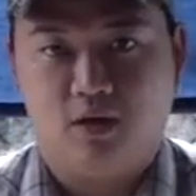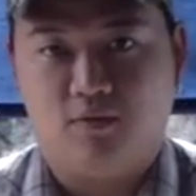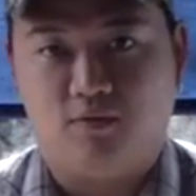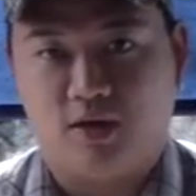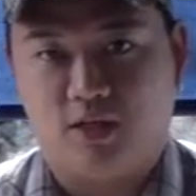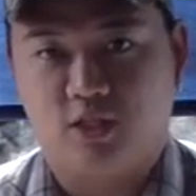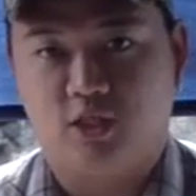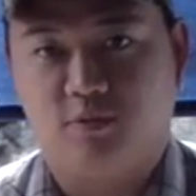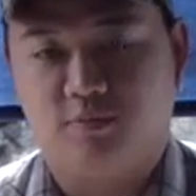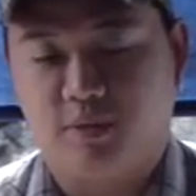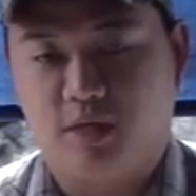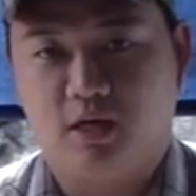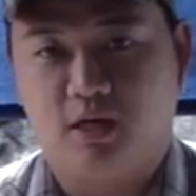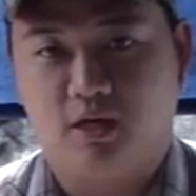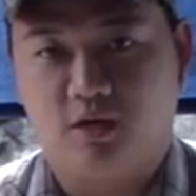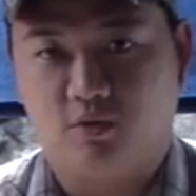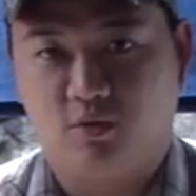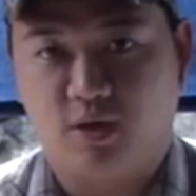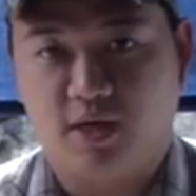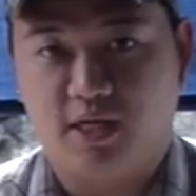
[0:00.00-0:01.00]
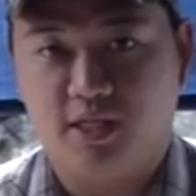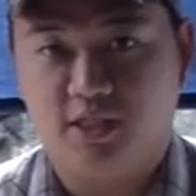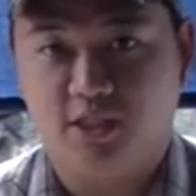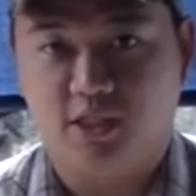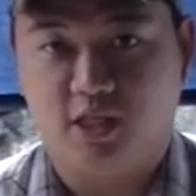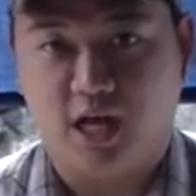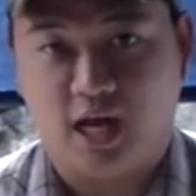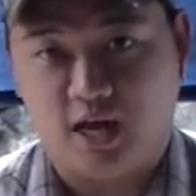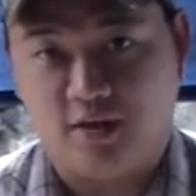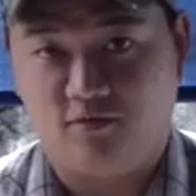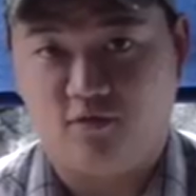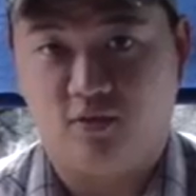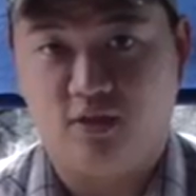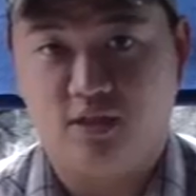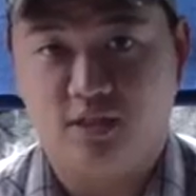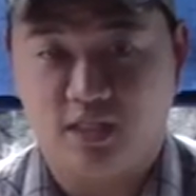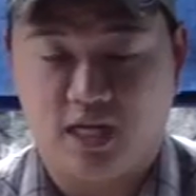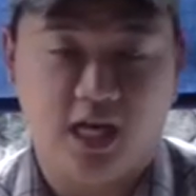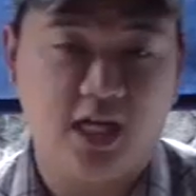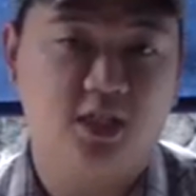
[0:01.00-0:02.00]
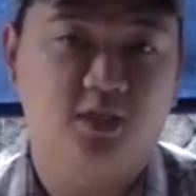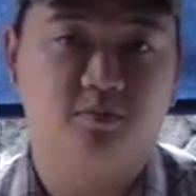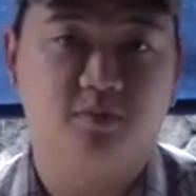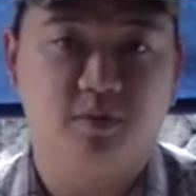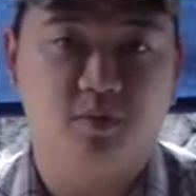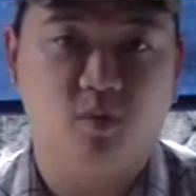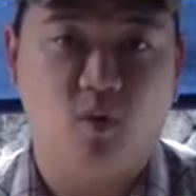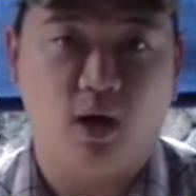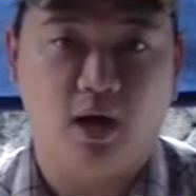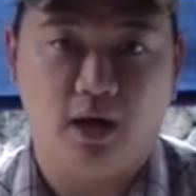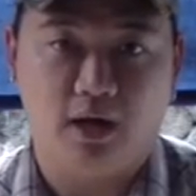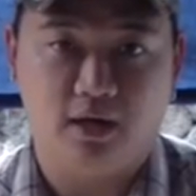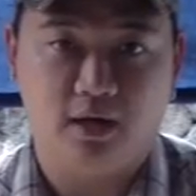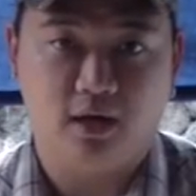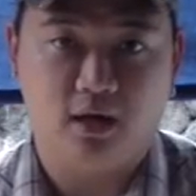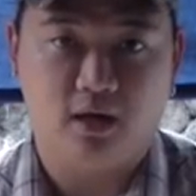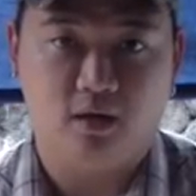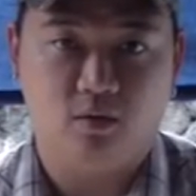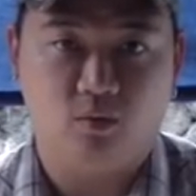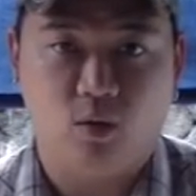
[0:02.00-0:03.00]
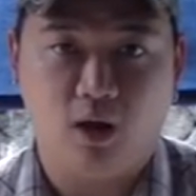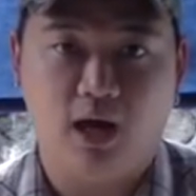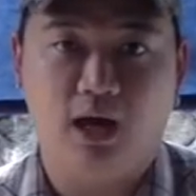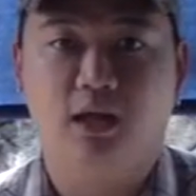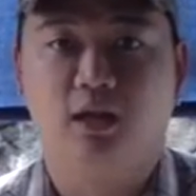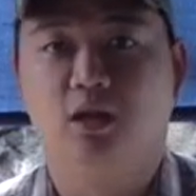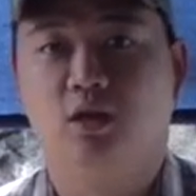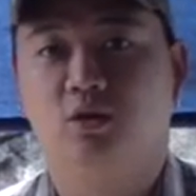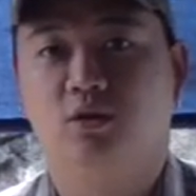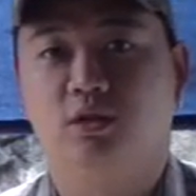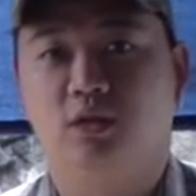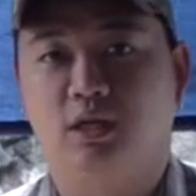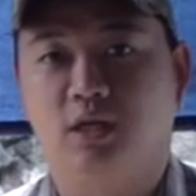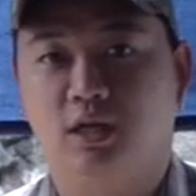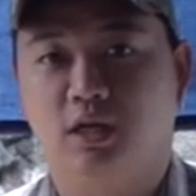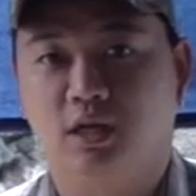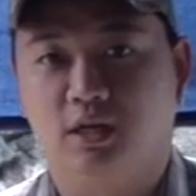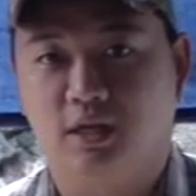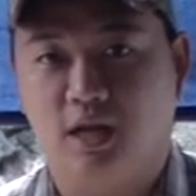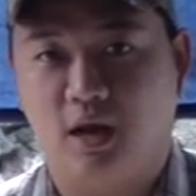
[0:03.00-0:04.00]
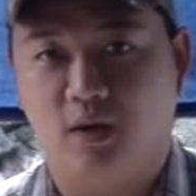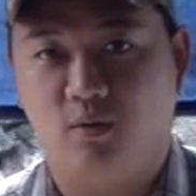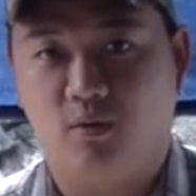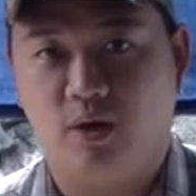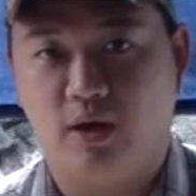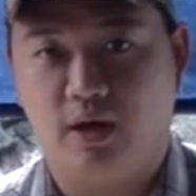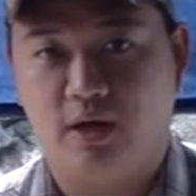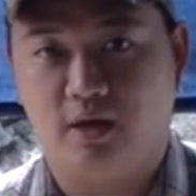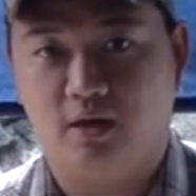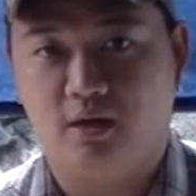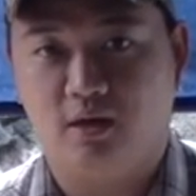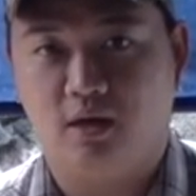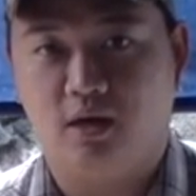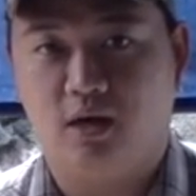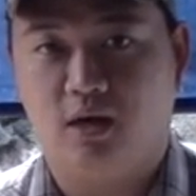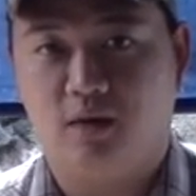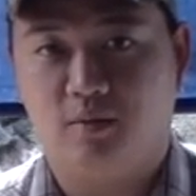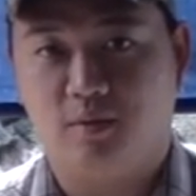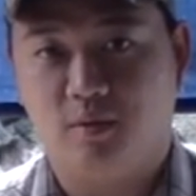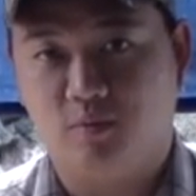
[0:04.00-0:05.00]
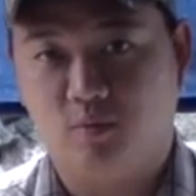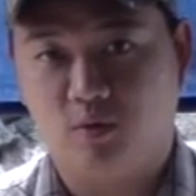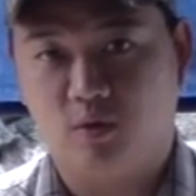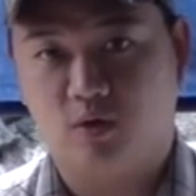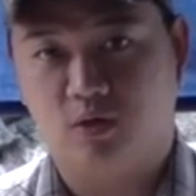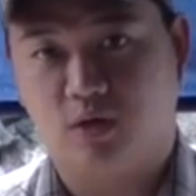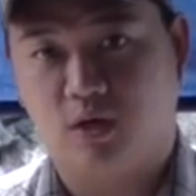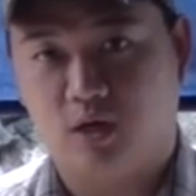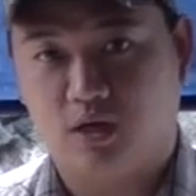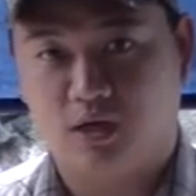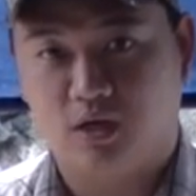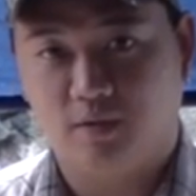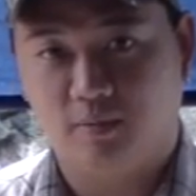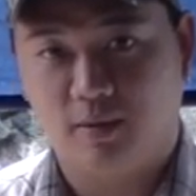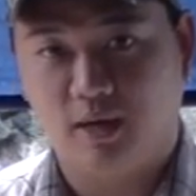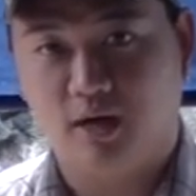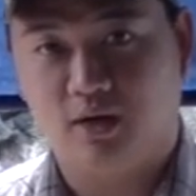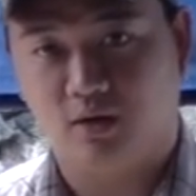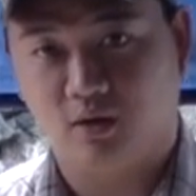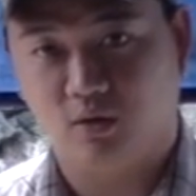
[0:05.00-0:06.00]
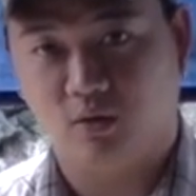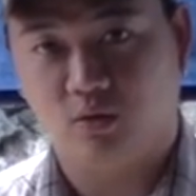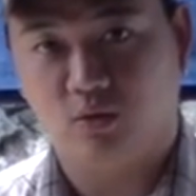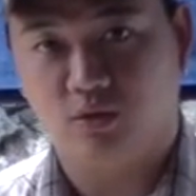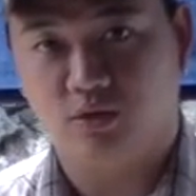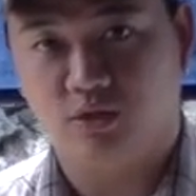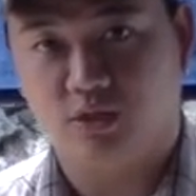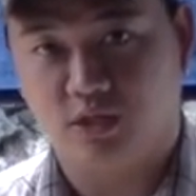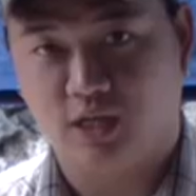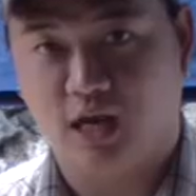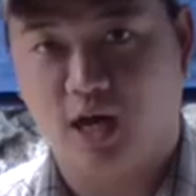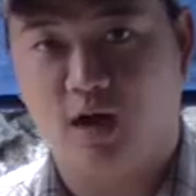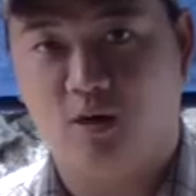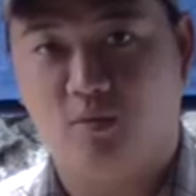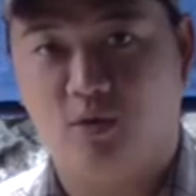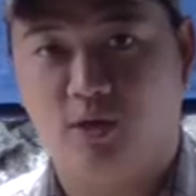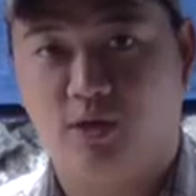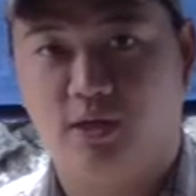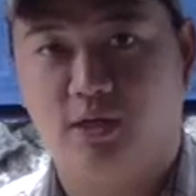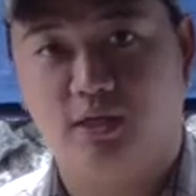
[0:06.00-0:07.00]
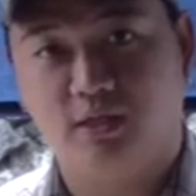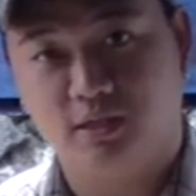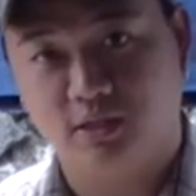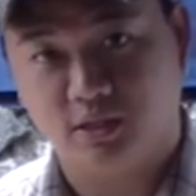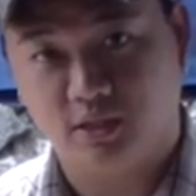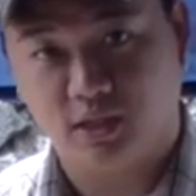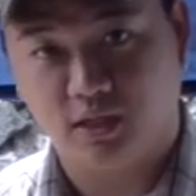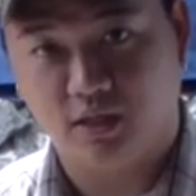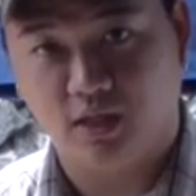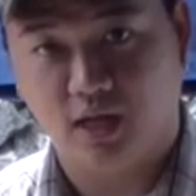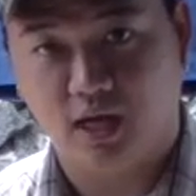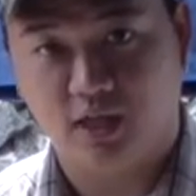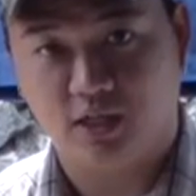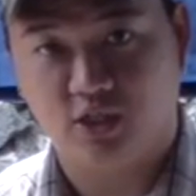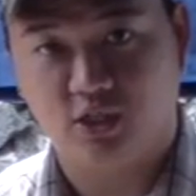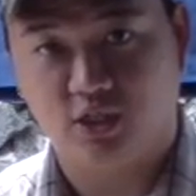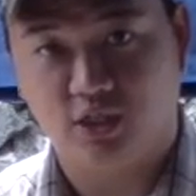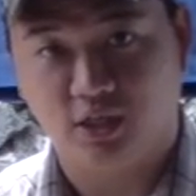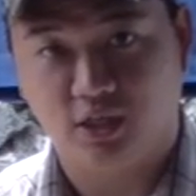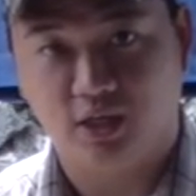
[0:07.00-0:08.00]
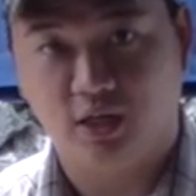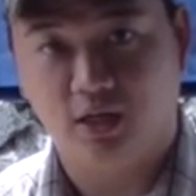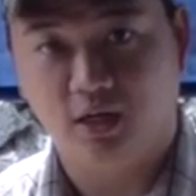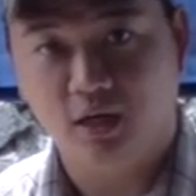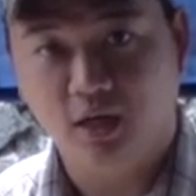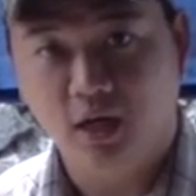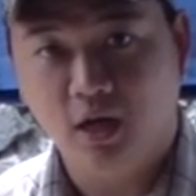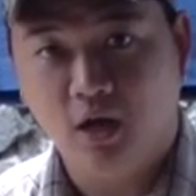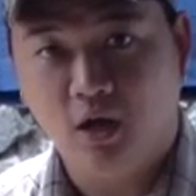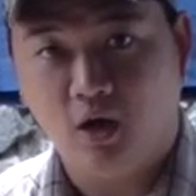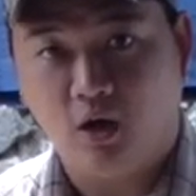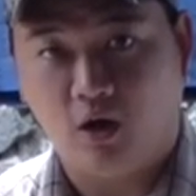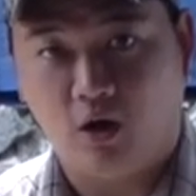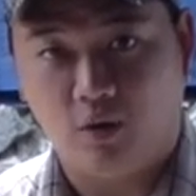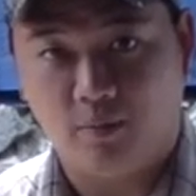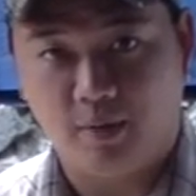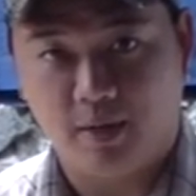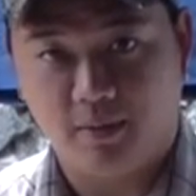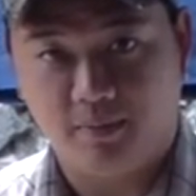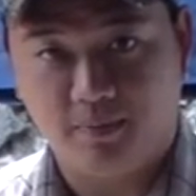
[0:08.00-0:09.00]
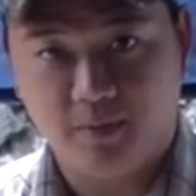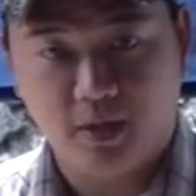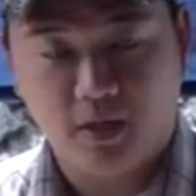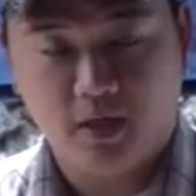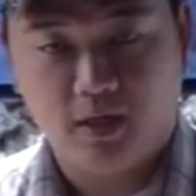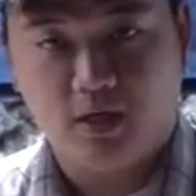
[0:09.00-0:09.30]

actually been on the range and had friends ask me why I load the gun that way, and we're talking about, of course, the cowboy gun, single action Army.